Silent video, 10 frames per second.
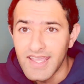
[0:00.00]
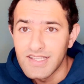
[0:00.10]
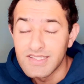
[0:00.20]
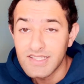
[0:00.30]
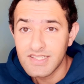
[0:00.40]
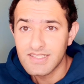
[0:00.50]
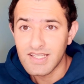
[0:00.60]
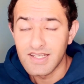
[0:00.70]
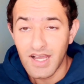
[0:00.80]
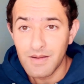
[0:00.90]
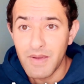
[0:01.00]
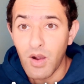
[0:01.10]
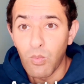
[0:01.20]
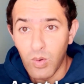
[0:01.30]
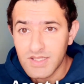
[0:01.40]
And this is not
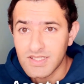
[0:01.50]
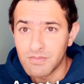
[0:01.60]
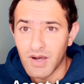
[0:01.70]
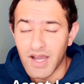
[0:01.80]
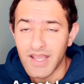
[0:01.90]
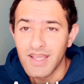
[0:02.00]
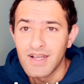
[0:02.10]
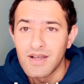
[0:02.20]
about what to buy,